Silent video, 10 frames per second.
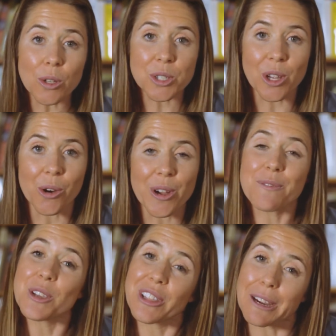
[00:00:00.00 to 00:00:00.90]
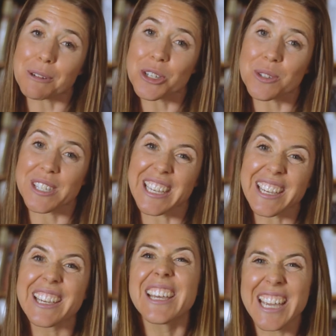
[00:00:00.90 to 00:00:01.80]
Also, if you like what you
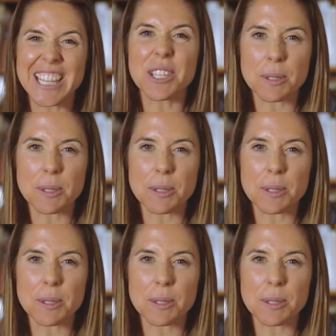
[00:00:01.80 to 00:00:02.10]
see,